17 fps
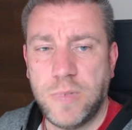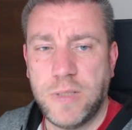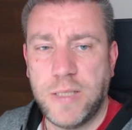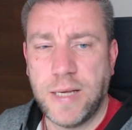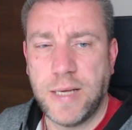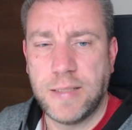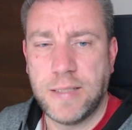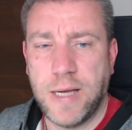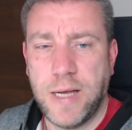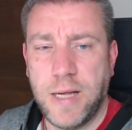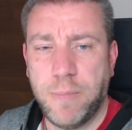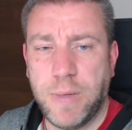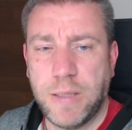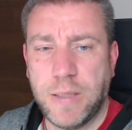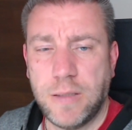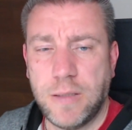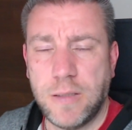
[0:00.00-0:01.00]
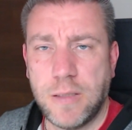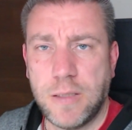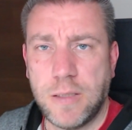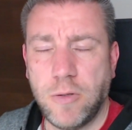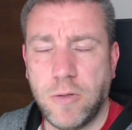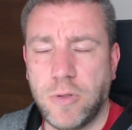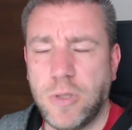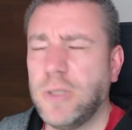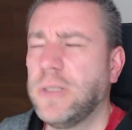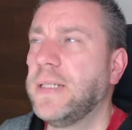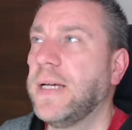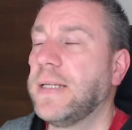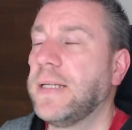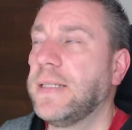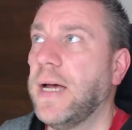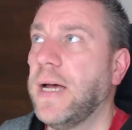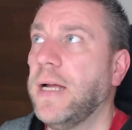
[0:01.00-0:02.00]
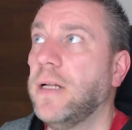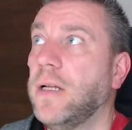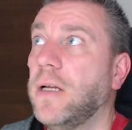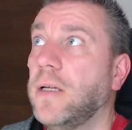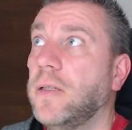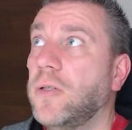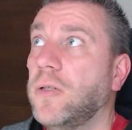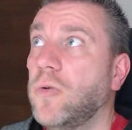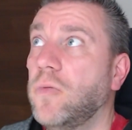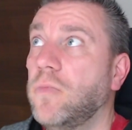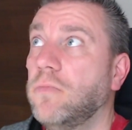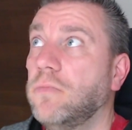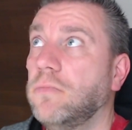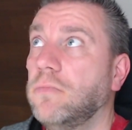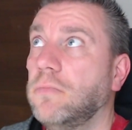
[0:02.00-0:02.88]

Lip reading: tactile buttons. No, not tactile, dome